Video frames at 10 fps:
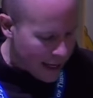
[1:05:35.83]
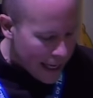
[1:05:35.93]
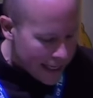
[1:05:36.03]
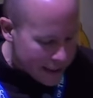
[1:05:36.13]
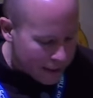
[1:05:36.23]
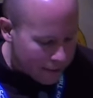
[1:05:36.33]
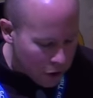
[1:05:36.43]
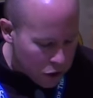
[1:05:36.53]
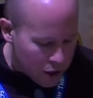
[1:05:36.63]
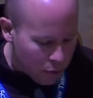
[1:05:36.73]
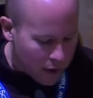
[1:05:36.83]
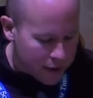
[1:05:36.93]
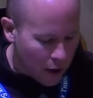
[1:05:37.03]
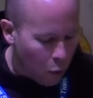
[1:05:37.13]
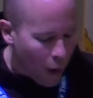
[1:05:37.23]
His conversion was
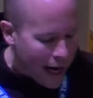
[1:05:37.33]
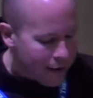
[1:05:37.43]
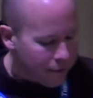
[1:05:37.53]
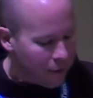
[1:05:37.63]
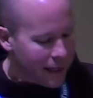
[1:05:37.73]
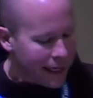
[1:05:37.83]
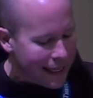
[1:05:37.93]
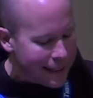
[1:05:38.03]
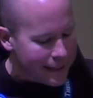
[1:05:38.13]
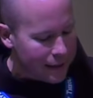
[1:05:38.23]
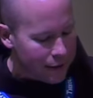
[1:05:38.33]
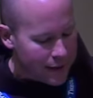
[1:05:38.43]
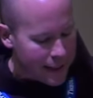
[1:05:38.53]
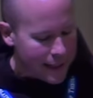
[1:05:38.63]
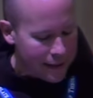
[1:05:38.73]
away from the insular
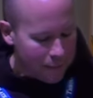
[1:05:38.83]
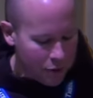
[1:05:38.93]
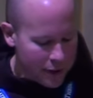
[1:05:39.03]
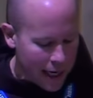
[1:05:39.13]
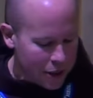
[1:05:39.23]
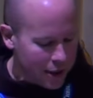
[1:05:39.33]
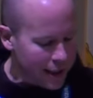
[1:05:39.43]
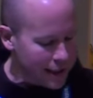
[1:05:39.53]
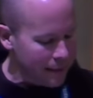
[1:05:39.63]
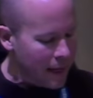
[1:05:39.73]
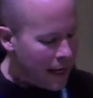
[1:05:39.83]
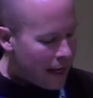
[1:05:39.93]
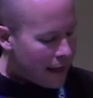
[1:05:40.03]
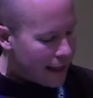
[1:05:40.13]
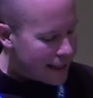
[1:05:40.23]
sense of protectionism
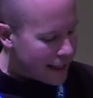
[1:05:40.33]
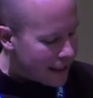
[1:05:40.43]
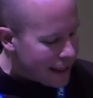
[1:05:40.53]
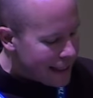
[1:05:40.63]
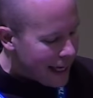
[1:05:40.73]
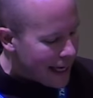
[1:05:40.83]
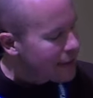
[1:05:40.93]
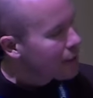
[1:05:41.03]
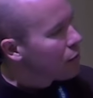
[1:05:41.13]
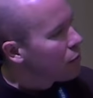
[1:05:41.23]
that his ecclesiastical